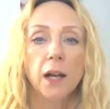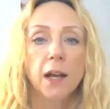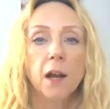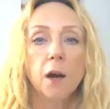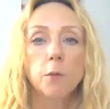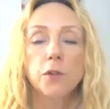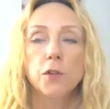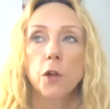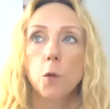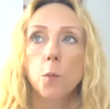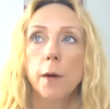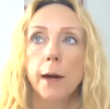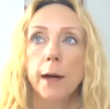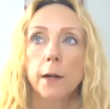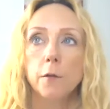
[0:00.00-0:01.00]
And I was so
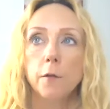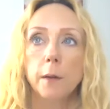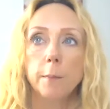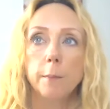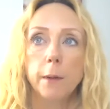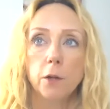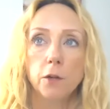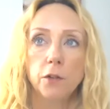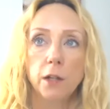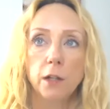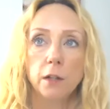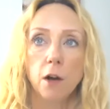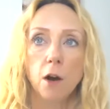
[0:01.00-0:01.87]
proud of him because he